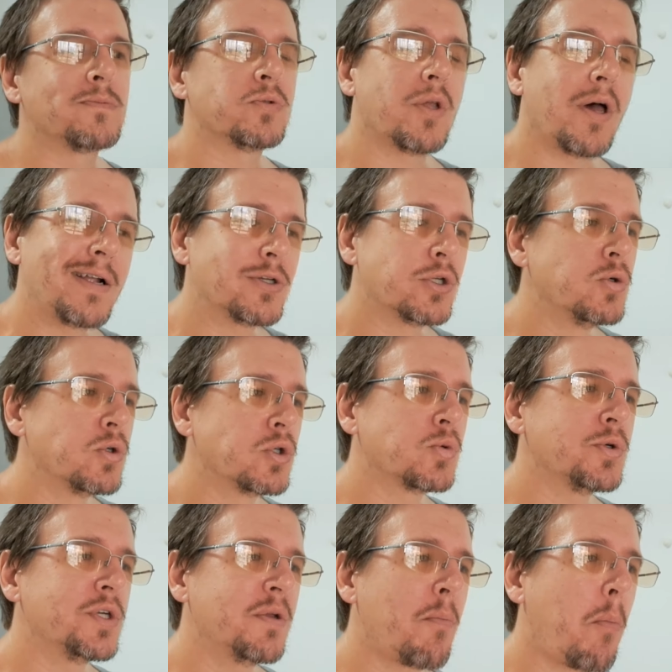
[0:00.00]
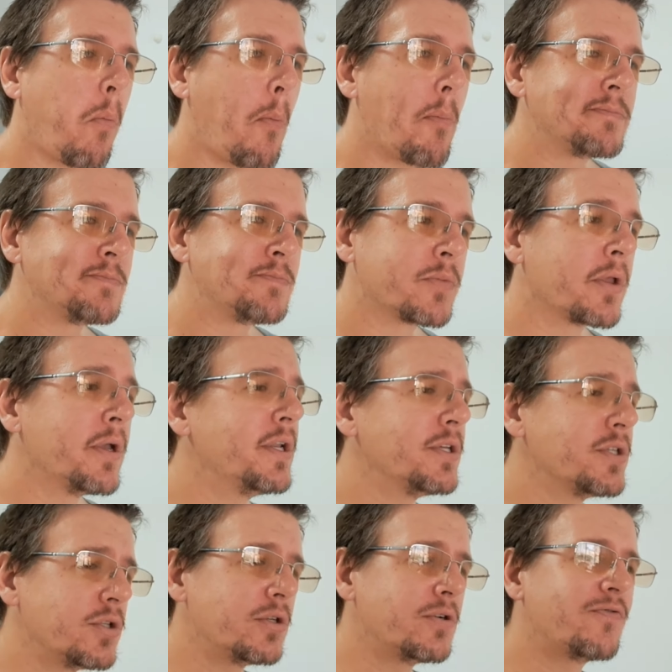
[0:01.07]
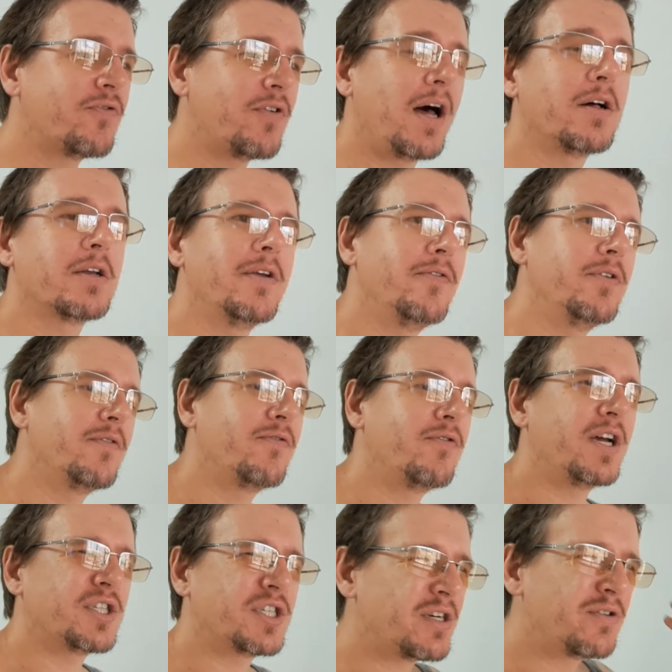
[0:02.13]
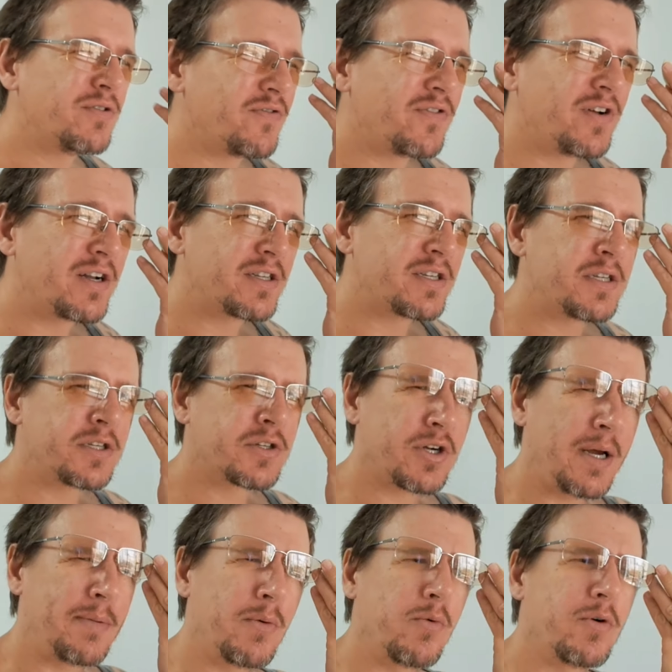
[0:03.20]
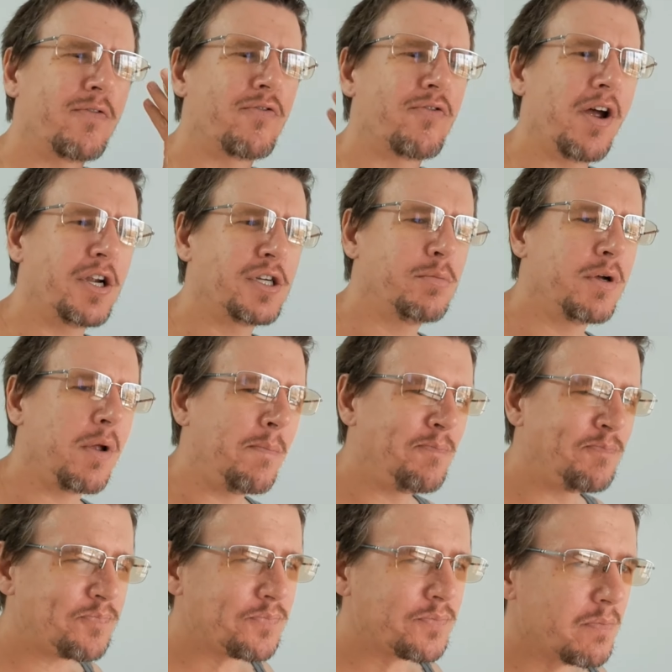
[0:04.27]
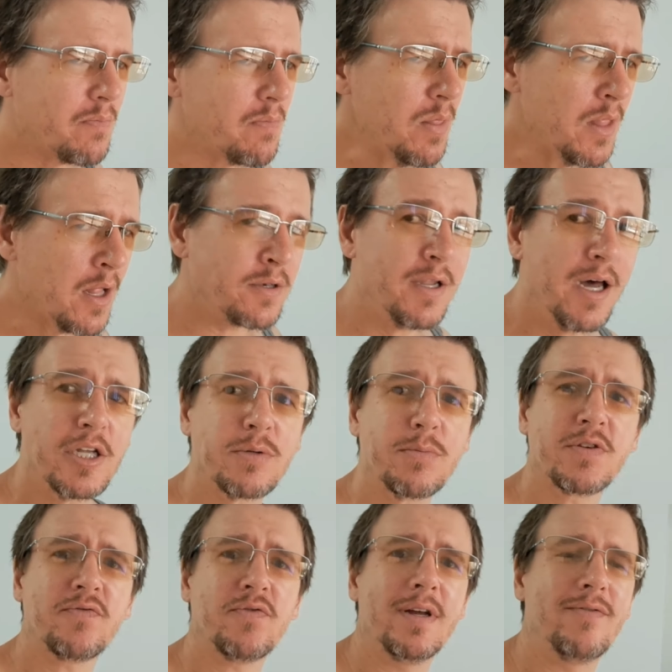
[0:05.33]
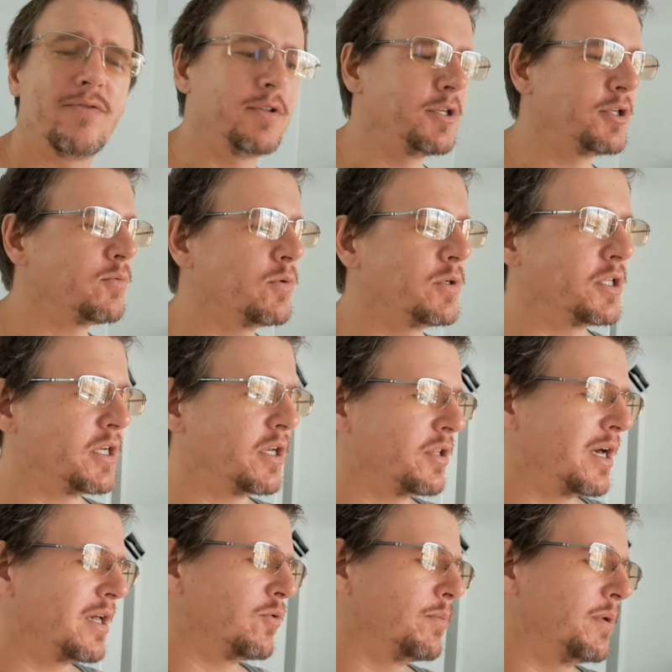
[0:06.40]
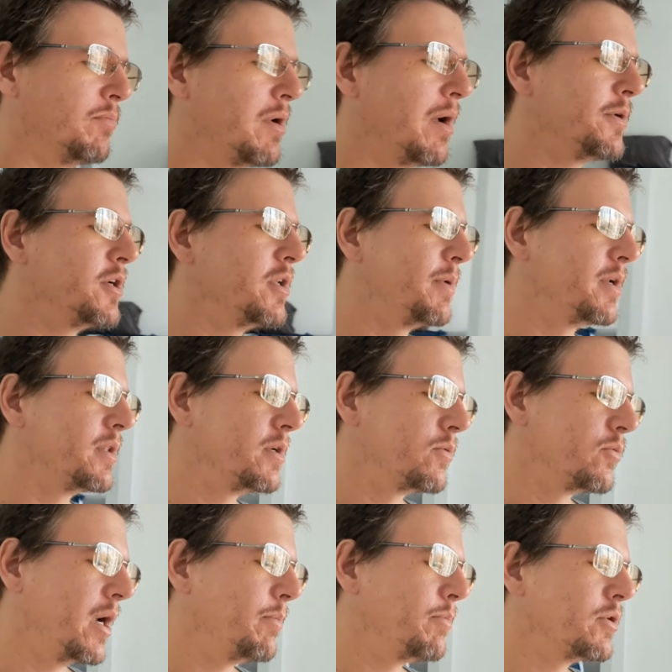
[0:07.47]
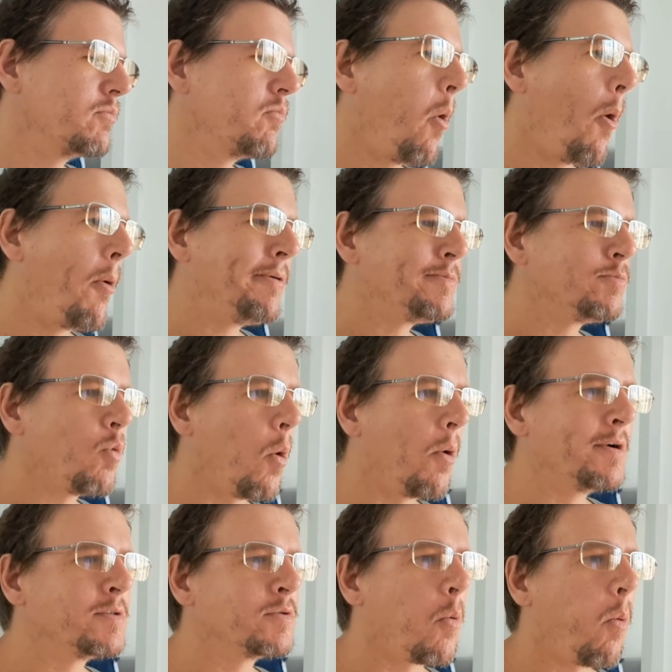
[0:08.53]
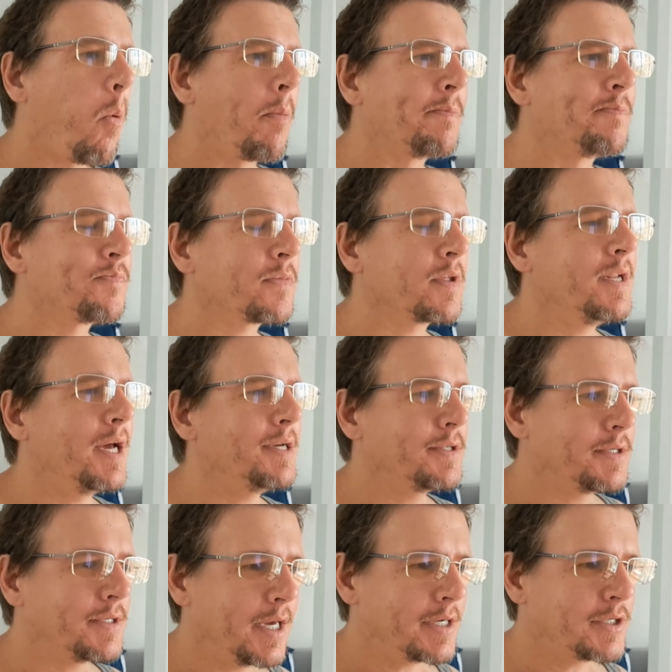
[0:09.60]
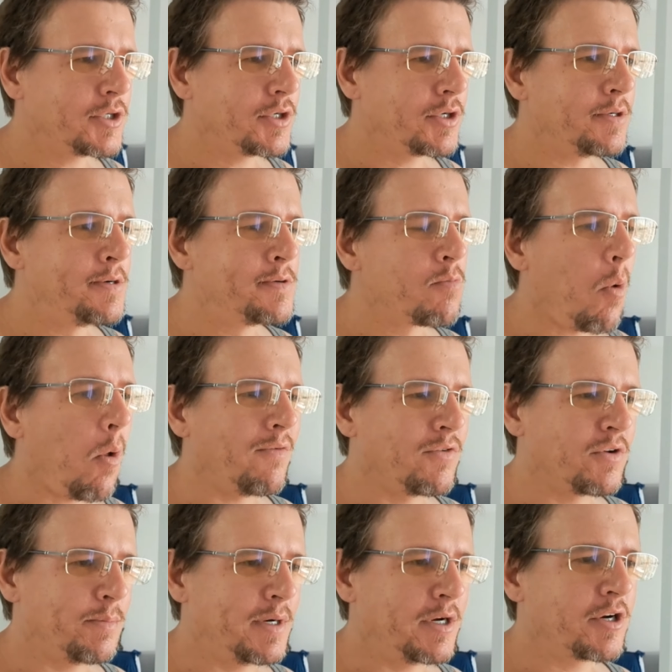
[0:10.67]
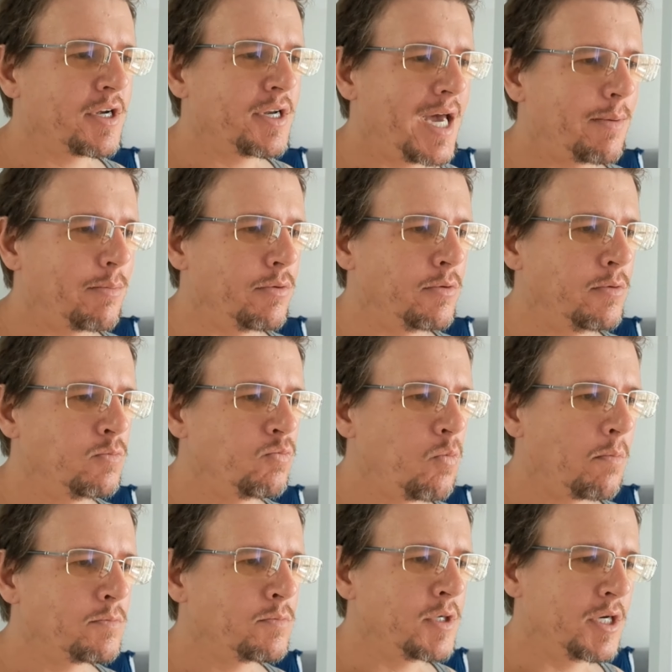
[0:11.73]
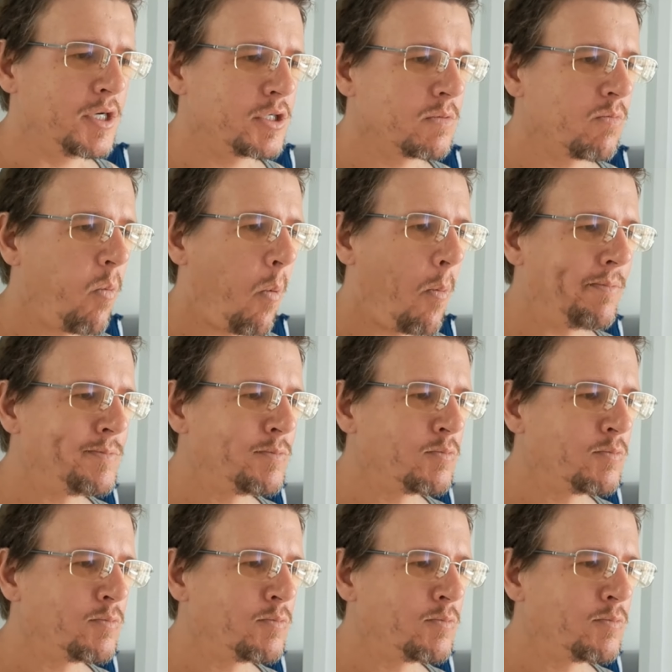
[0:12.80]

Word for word: Not too sweet. It is a little. I'll give you the fresh. I don't know how to describe the word fresh, but not as much flavor in this one as I thought it would be. Probably could have been a little riper. It has the texture of an American apple. Yes.